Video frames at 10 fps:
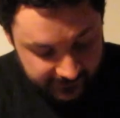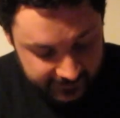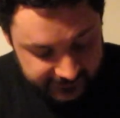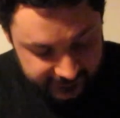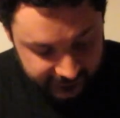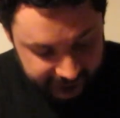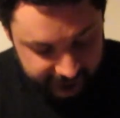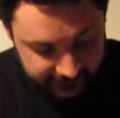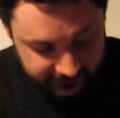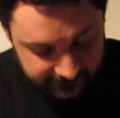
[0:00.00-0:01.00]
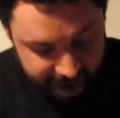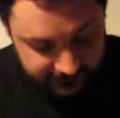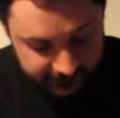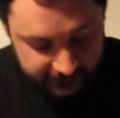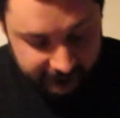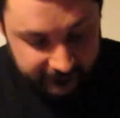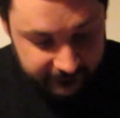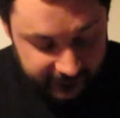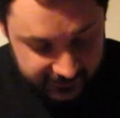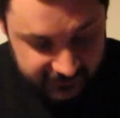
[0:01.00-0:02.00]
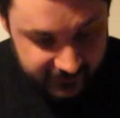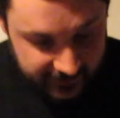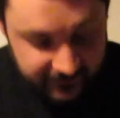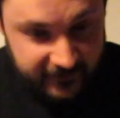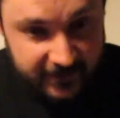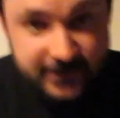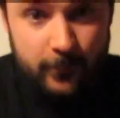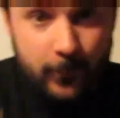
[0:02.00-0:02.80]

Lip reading: master. Ooh. Finished it this